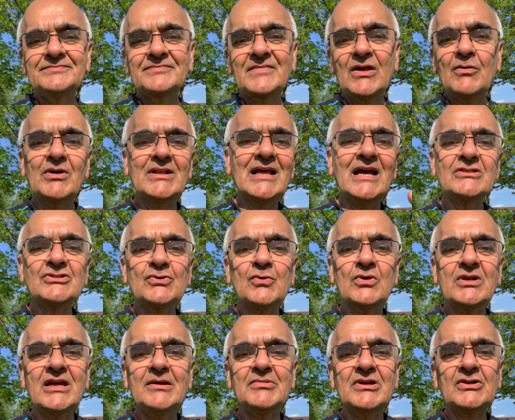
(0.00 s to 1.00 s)
Well, that's
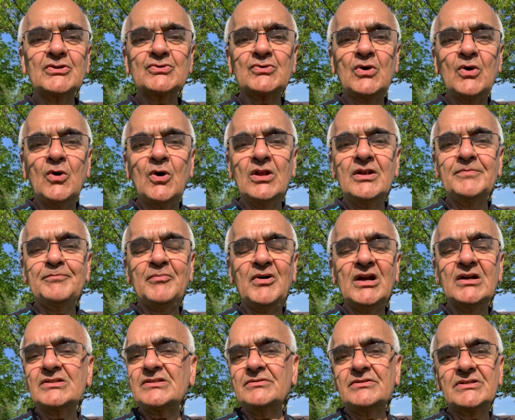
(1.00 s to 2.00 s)
okay because all
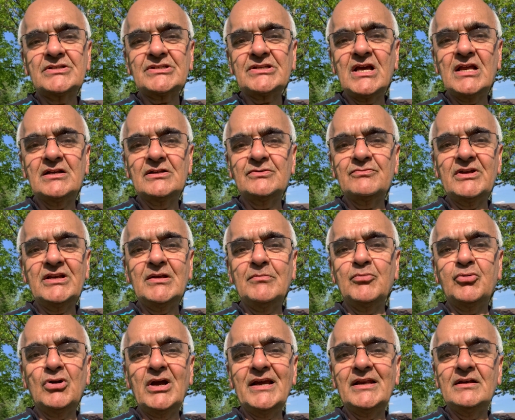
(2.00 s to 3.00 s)
parts of the sun is very
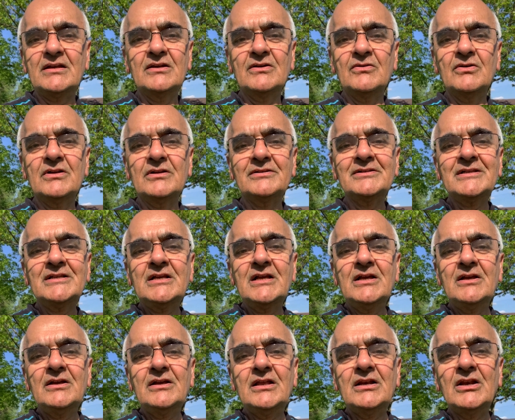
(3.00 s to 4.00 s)
bright and all
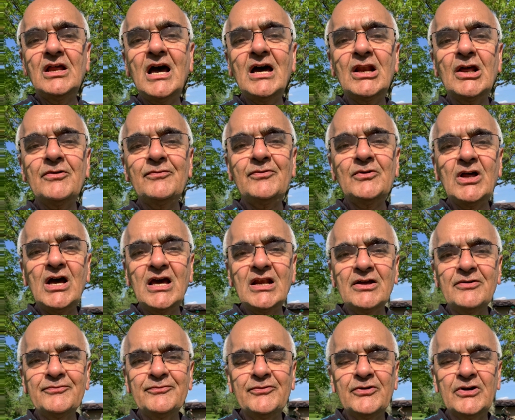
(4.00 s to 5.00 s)
lot of